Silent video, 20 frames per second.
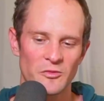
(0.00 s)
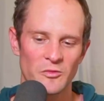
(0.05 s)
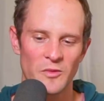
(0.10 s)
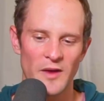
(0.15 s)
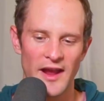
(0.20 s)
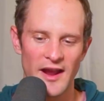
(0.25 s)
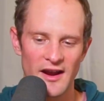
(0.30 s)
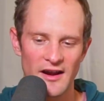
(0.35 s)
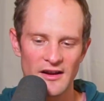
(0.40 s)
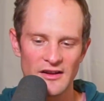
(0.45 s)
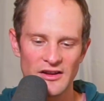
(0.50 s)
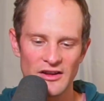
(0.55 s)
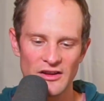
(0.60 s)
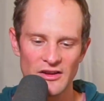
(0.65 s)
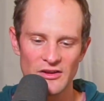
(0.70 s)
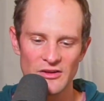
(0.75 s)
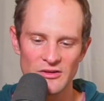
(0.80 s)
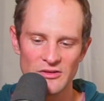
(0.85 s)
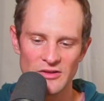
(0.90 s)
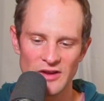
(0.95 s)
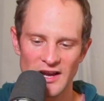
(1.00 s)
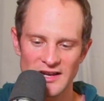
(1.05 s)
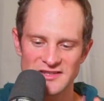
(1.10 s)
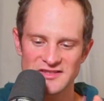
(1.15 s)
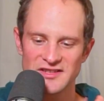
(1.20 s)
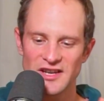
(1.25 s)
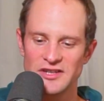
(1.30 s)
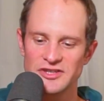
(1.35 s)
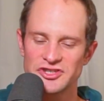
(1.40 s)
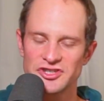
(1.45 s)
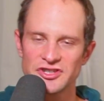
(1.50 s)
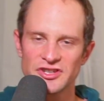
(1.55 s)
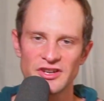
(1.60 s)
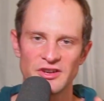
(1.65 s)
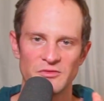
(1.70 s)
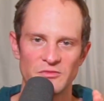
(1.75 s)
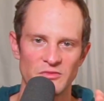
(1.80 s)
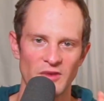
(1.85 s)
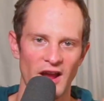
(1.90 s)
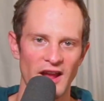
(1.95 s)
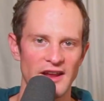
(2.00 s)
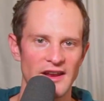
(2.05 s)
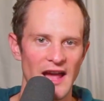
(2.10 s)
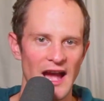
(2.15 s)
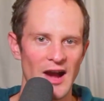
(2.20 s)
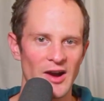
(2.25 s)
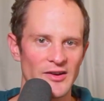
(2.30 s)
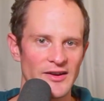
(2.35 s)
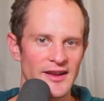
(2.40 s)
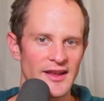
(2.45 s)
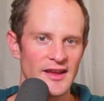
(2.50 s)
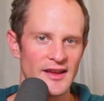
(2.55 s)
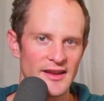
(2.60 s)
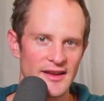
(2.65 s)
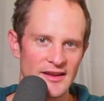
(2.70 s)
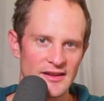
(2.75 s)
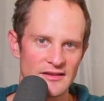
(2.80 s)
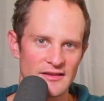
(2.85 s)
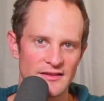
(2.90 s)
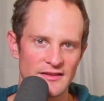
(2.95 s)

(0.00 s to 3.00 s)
where you essentially write out in